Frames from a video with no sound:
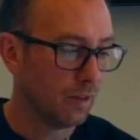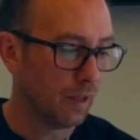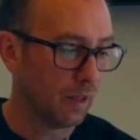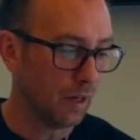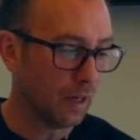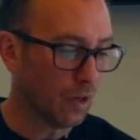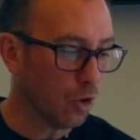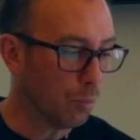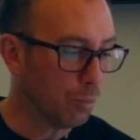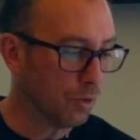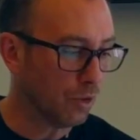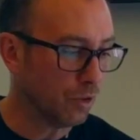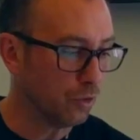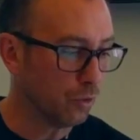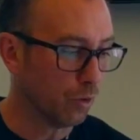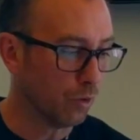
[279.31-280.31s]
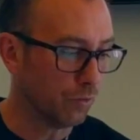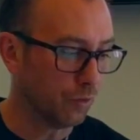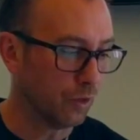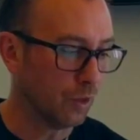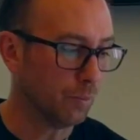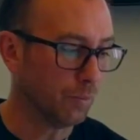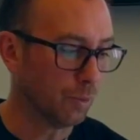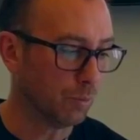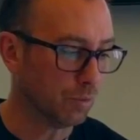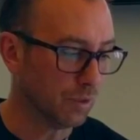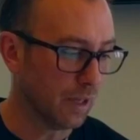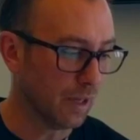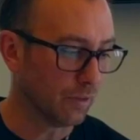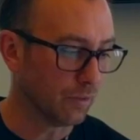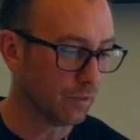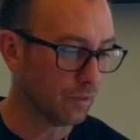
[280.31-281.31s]
and I open a door for Him to
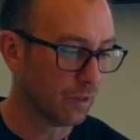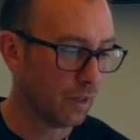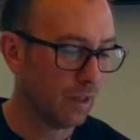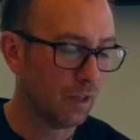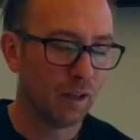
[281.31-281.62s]
bless.